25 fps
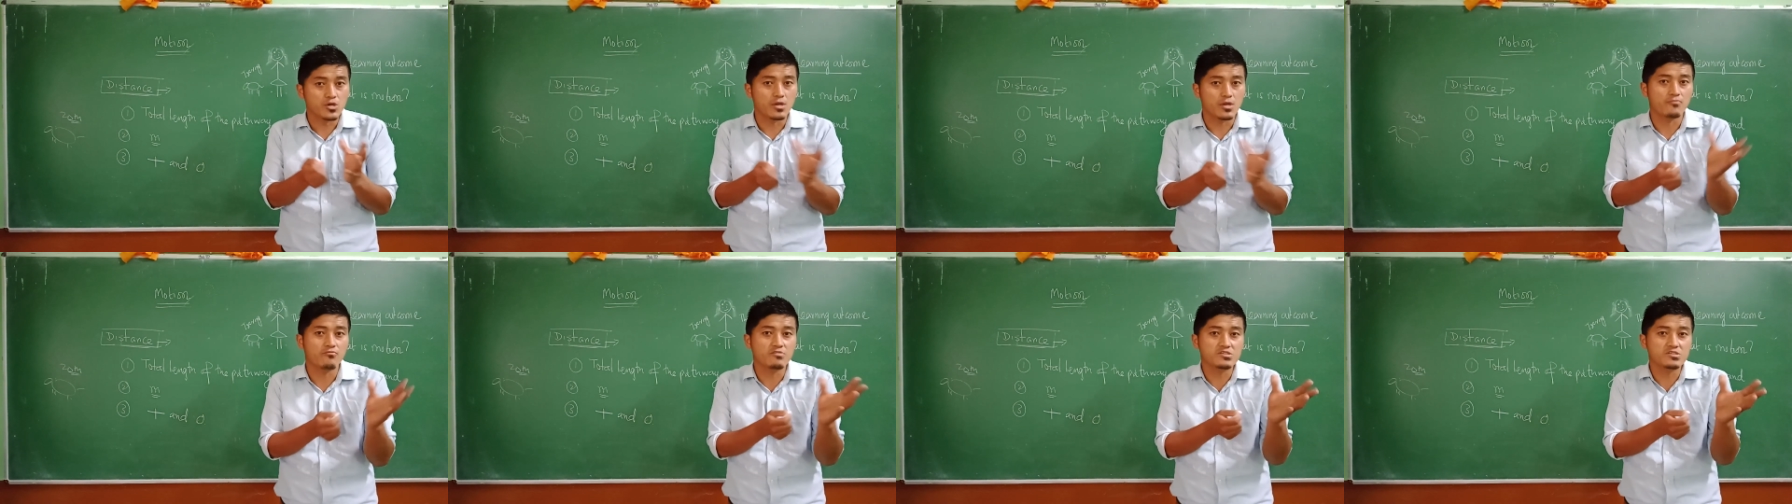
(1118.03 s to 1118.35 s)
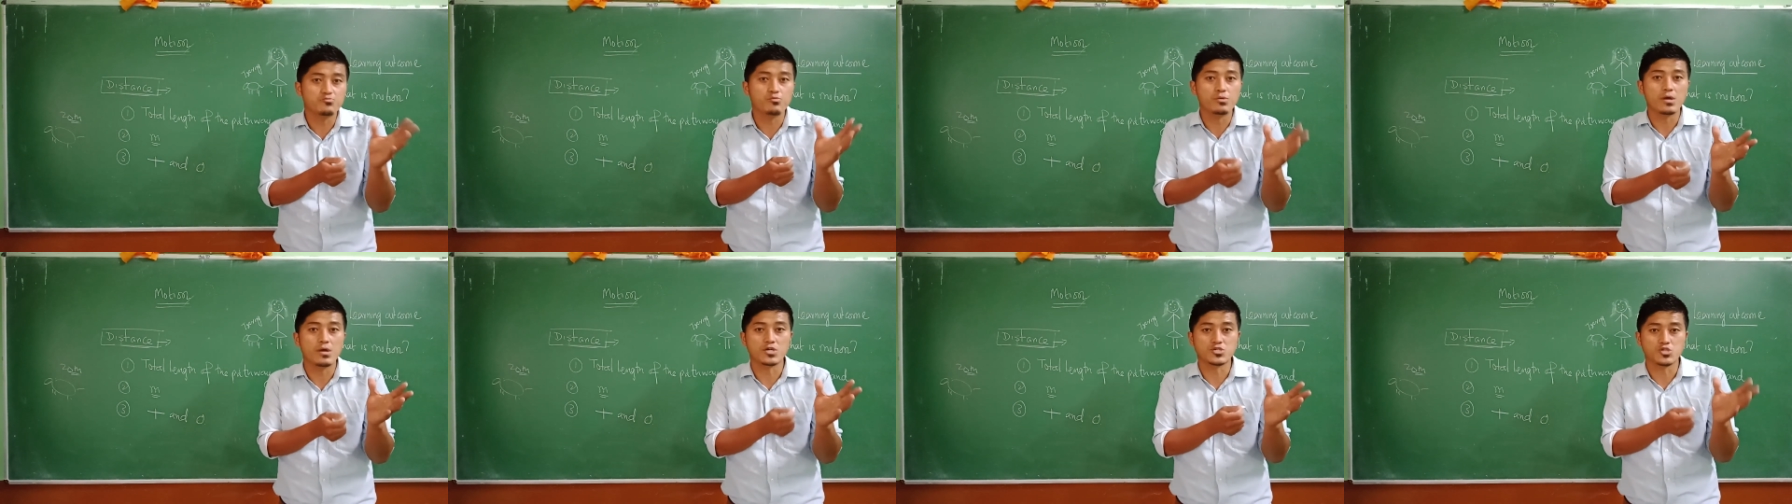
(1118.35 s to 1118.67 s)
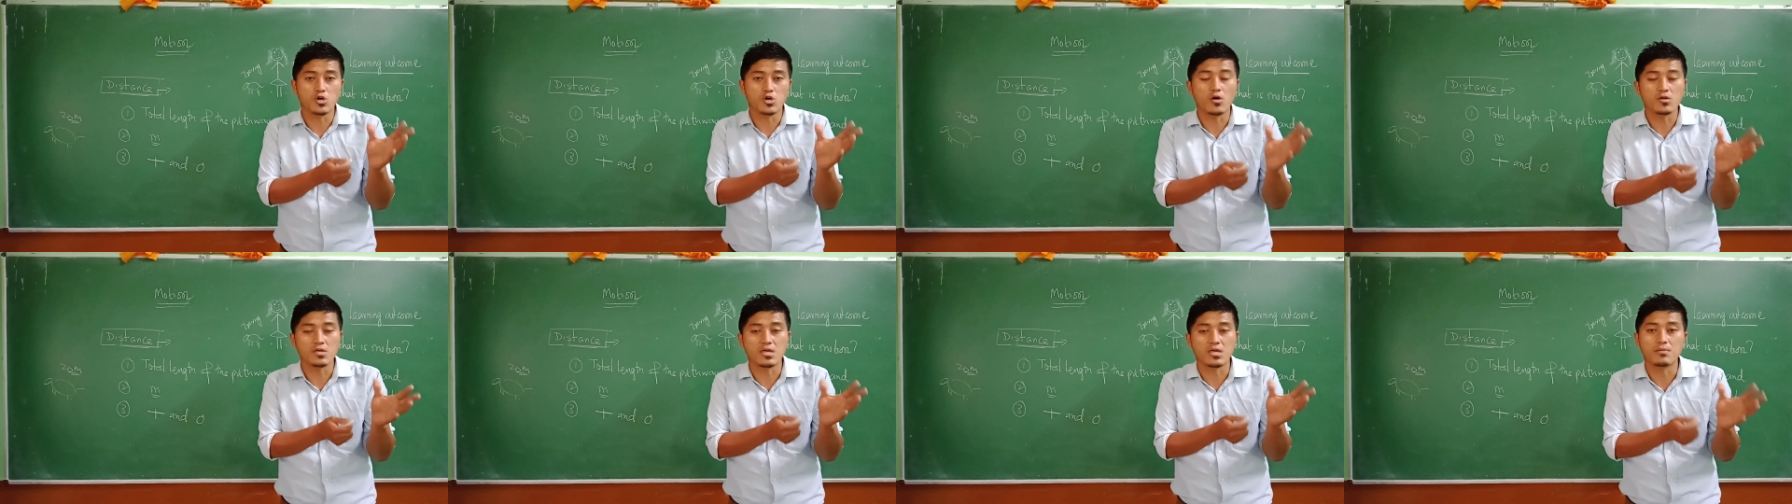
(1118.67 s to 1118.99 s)
in which we are
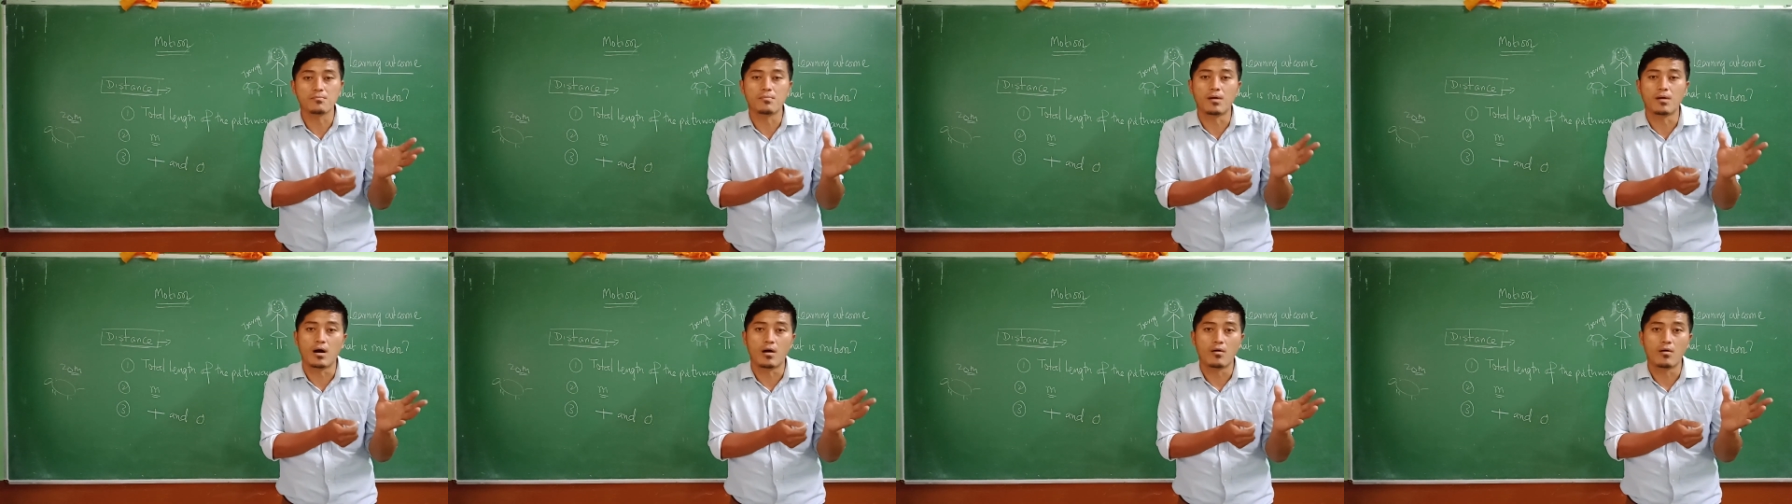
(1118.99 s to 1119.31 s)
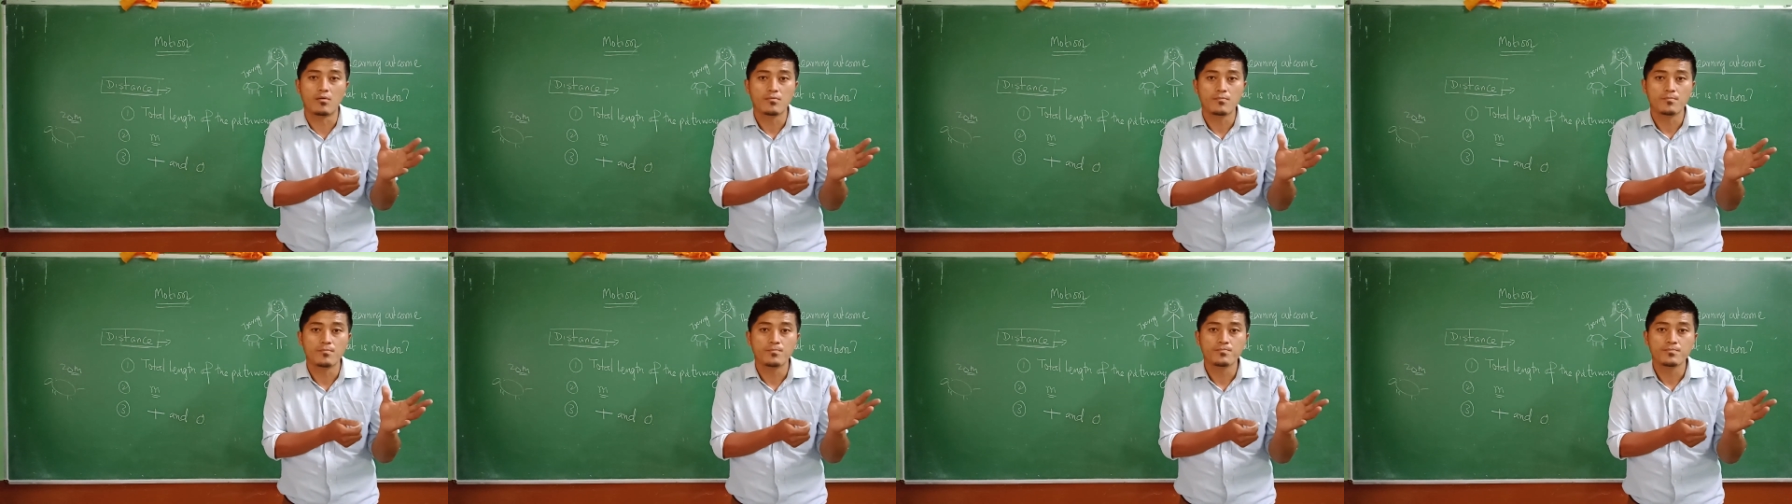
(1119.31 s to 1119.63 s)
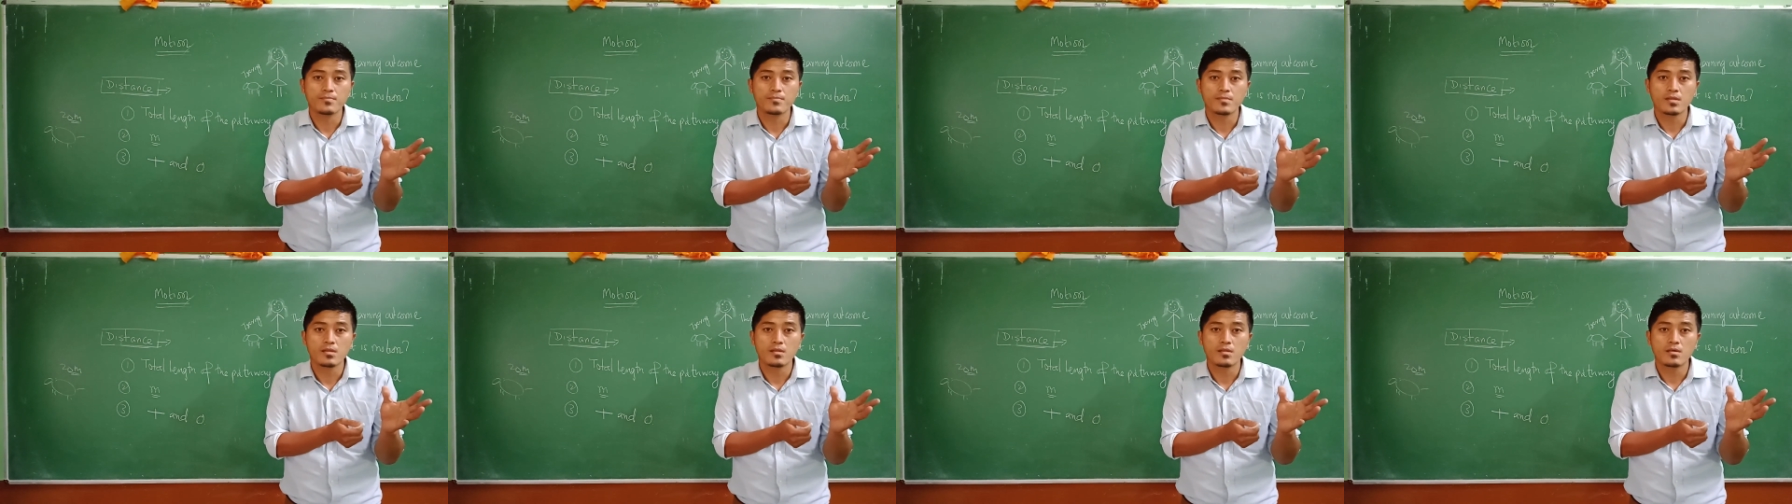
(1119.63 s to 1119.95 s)
talking about,
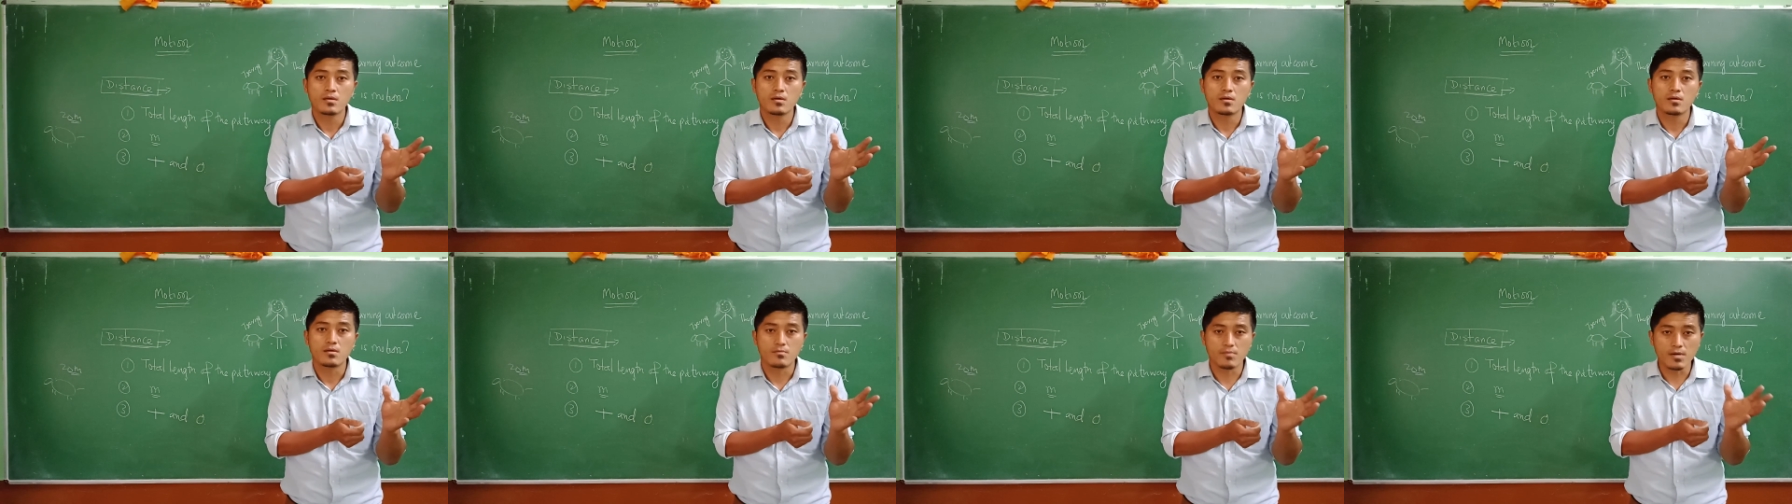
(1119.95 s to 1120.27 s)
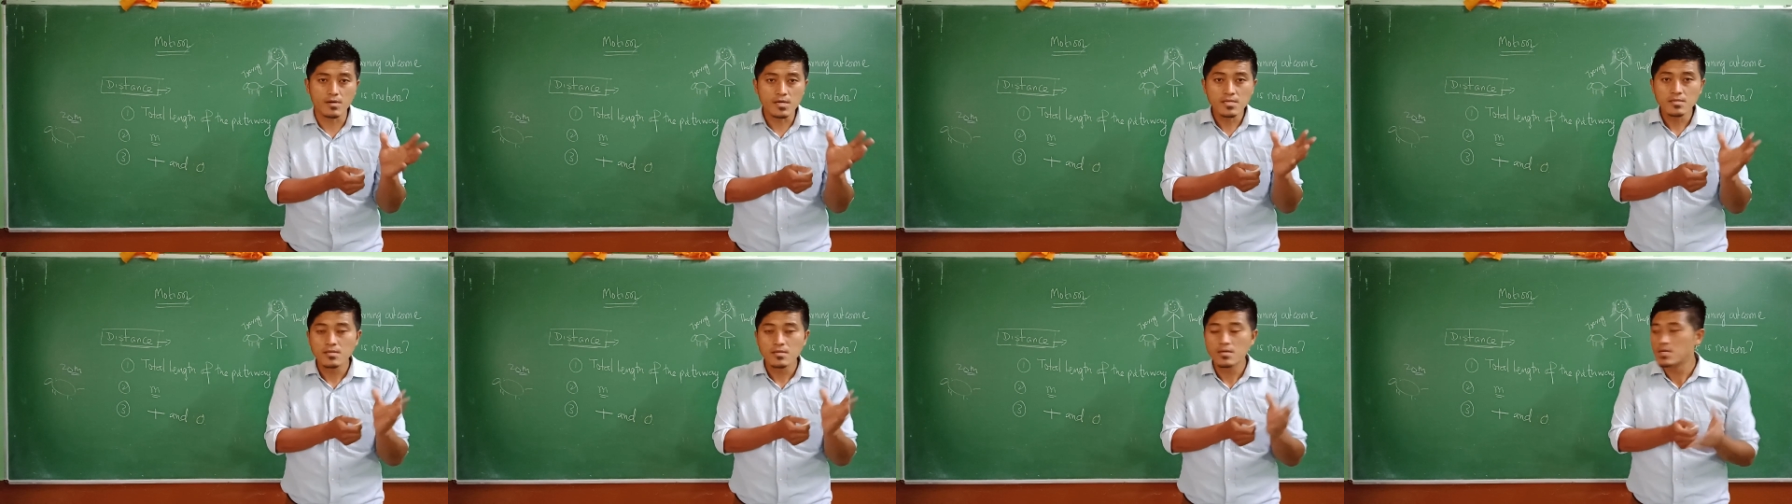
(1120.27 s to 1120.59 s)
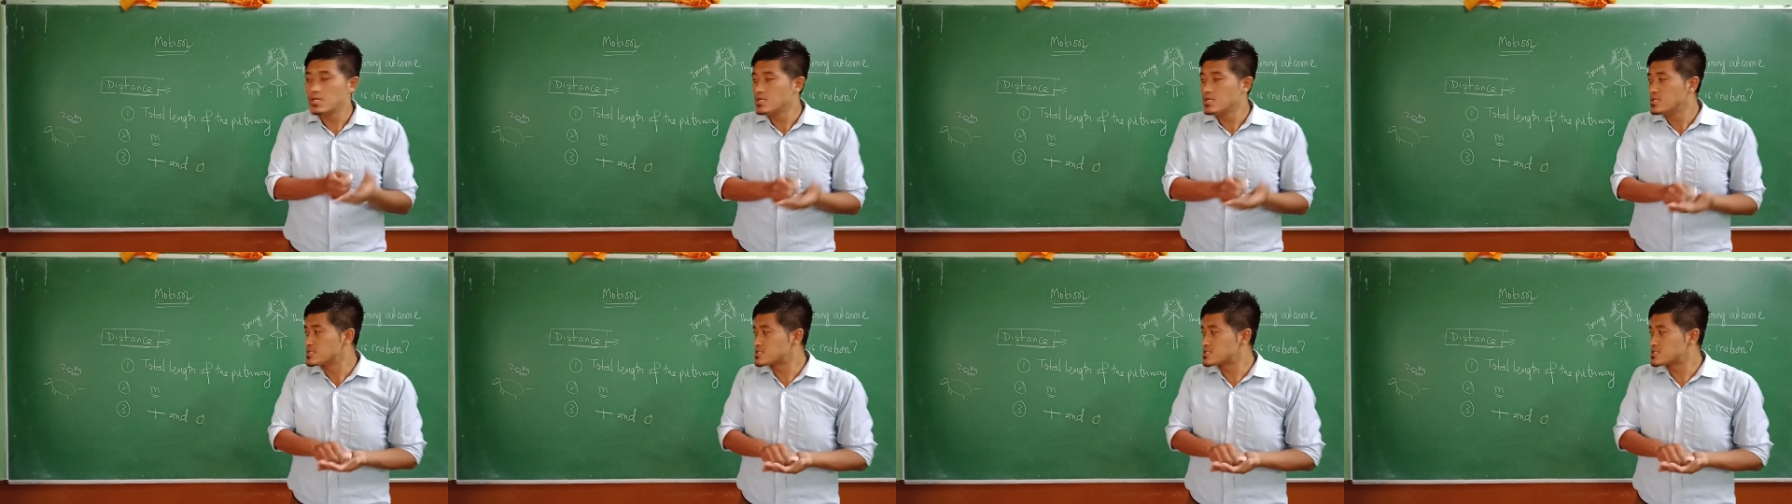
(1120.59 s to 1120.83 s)
right?